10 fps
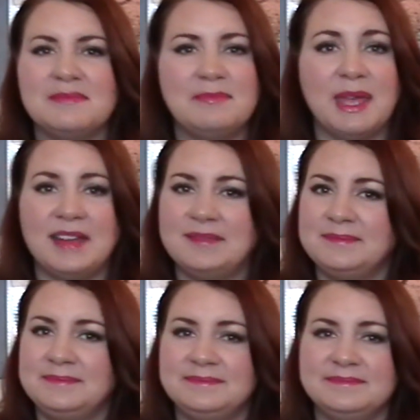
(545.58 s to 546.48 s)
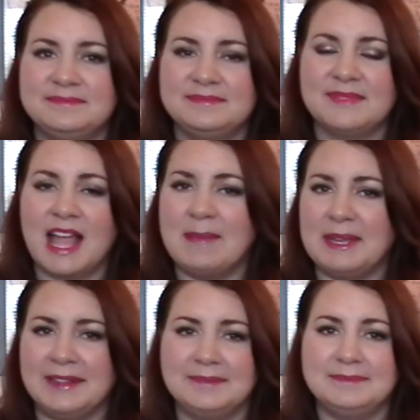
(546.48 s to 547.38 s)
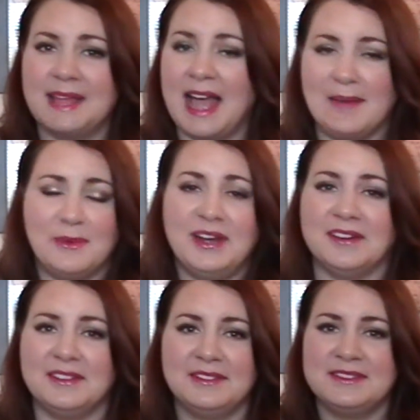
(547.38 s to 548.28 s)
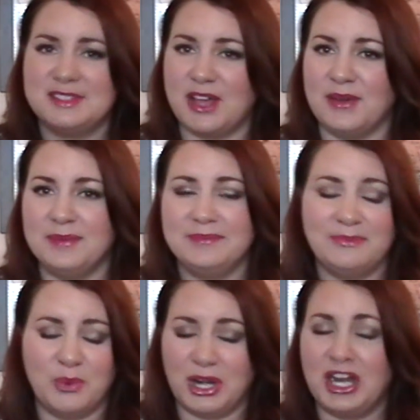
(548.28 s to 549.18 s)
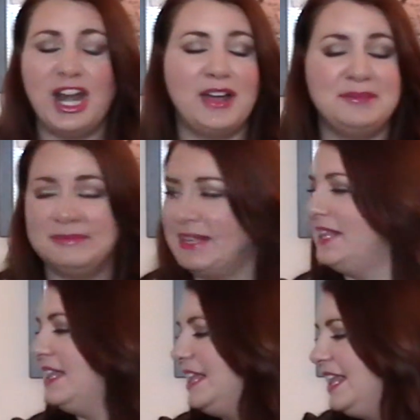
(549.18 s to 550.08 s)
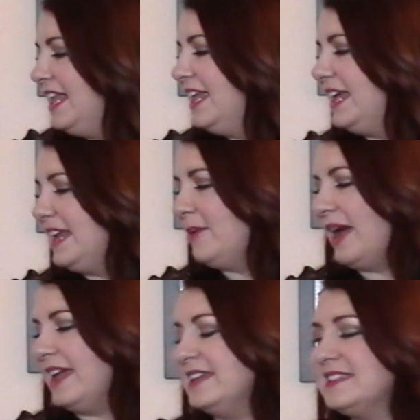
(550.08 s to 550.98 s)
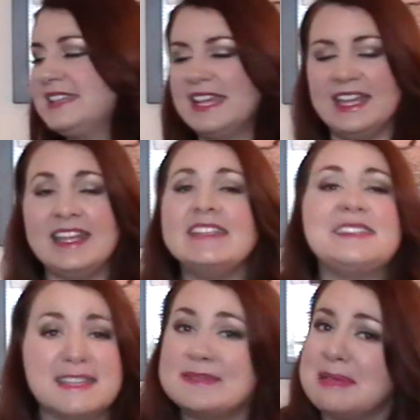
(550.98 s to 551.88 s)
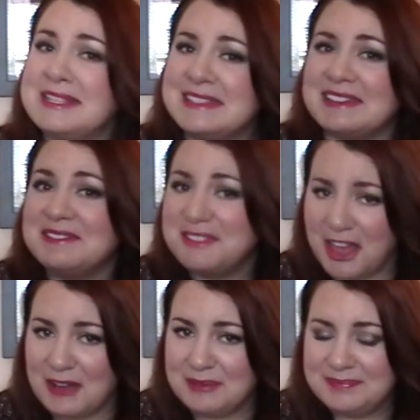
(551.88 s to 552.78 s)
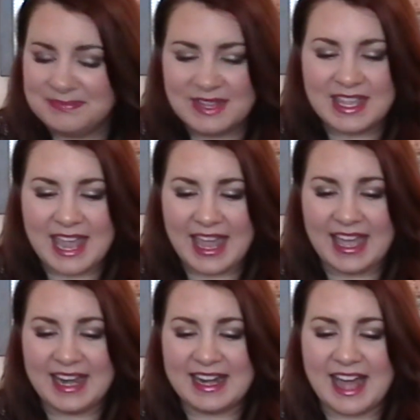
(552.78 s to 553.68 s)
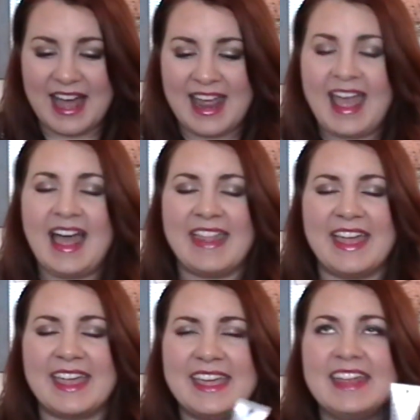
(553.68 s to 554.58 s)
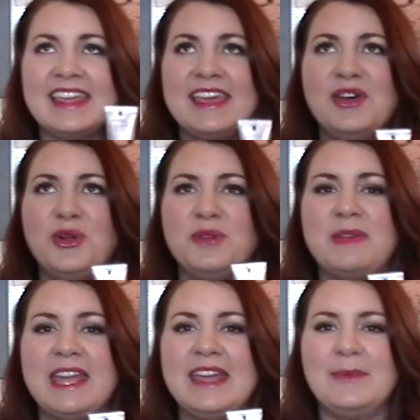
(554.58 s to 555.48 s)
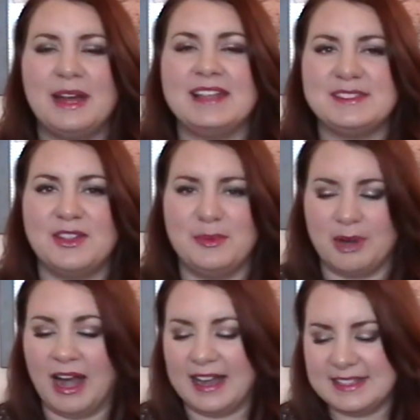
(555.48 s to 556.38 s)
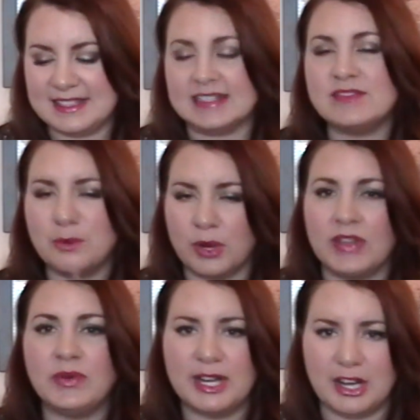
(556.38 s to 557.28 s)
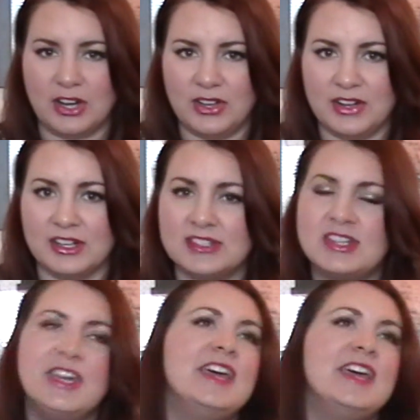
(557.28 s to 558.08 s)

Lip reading: But, I mean, I'm weird, so what do you know? Anyways, it is expensive though. And it killed me when I saw the price. It's $43.